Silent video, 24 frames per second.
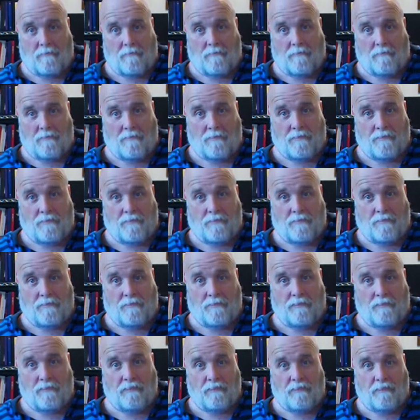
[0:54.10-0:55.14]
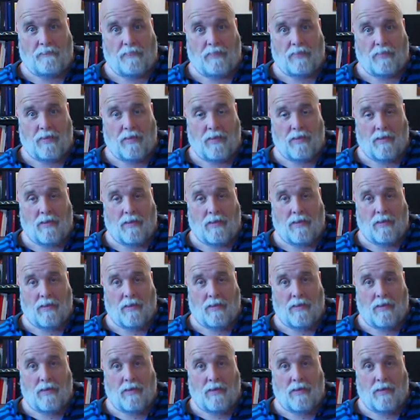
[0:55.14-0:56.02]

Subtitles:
(no one is talking)